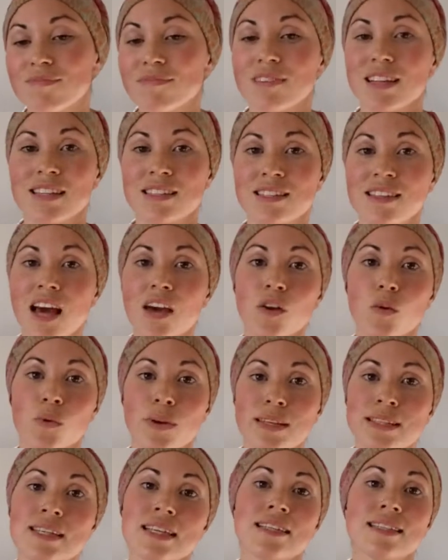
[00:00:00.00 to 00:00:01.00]
It's not
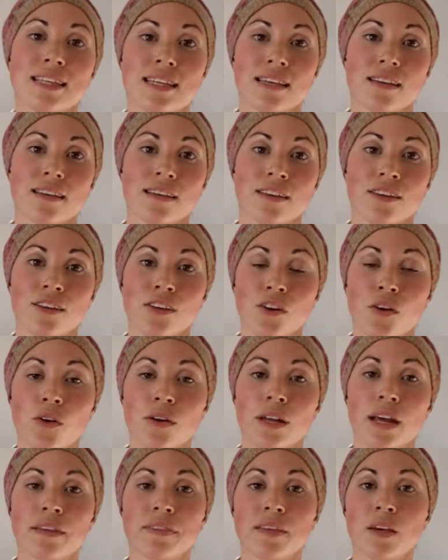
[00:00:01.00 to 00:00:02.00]
always easy, you know,
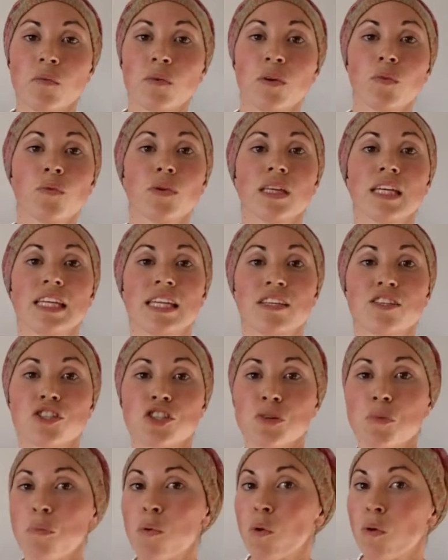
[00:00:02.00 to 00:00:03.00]
and I think we really need to
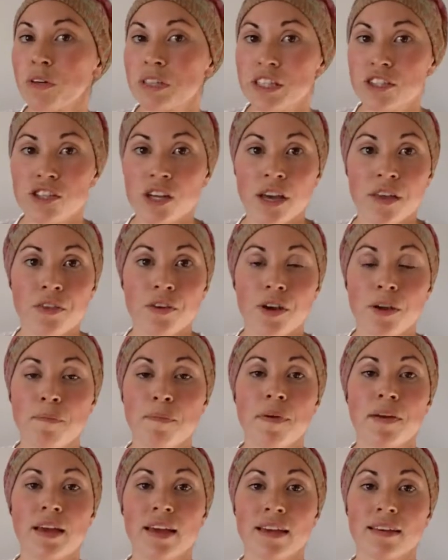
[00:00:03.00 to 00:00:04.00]
support each other
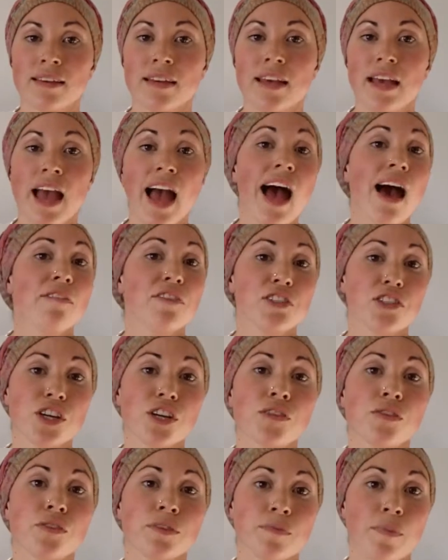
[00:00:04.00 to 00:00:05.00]
and have each
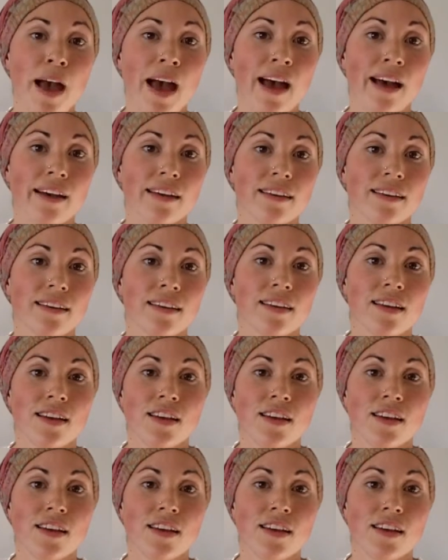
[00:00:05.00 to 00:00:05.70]
other's back.